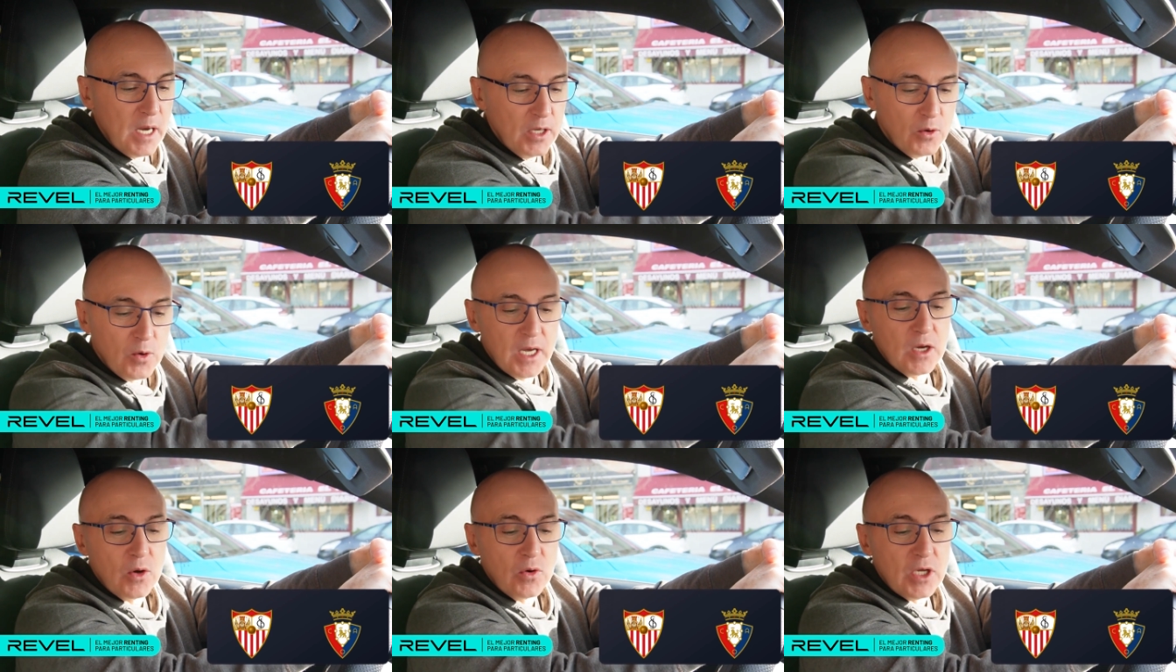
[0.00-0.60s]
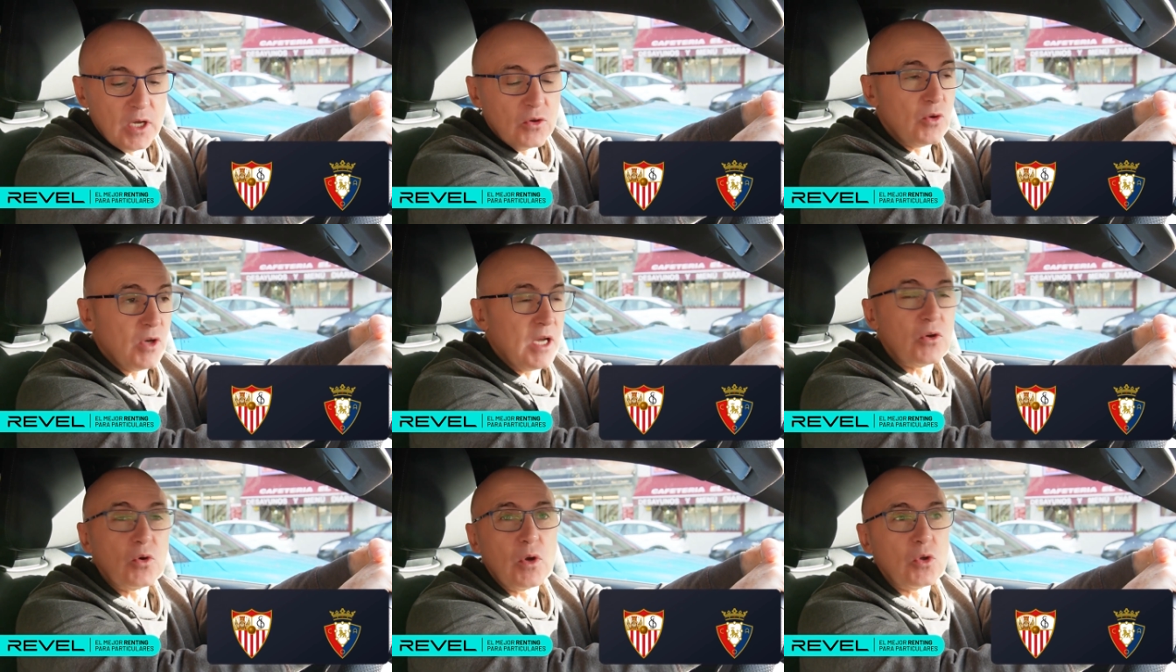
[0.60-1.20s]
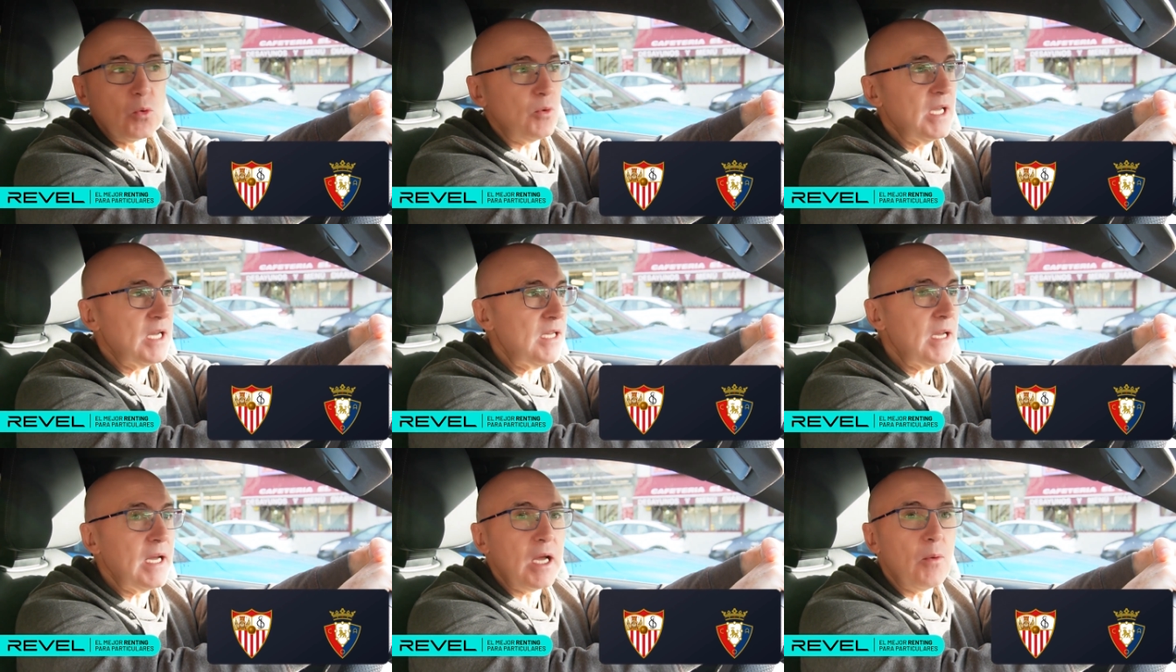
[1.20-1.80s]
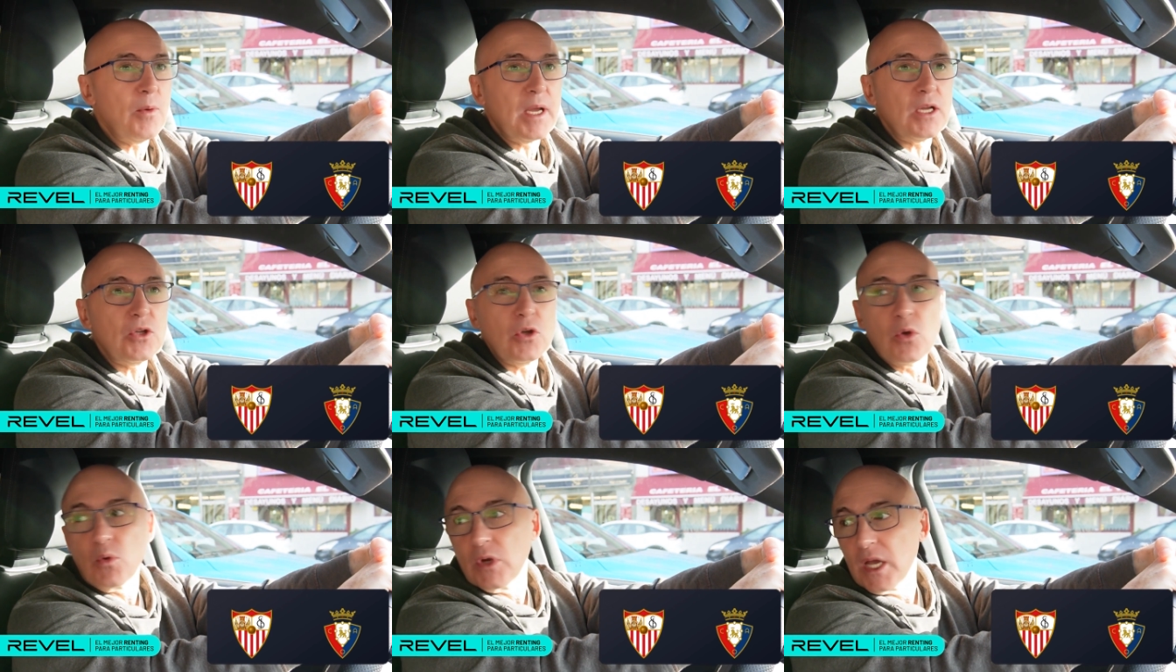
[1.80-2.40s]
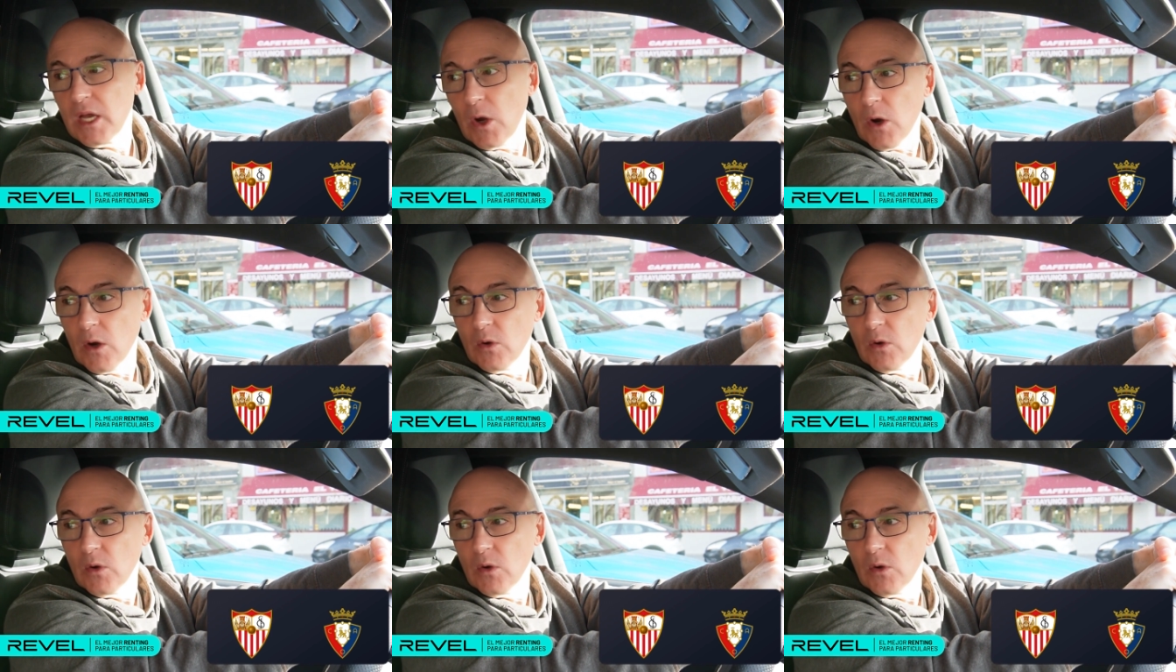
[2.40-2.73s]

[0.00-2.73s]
the way, Osasuna is going to play in the cup against Ceuta.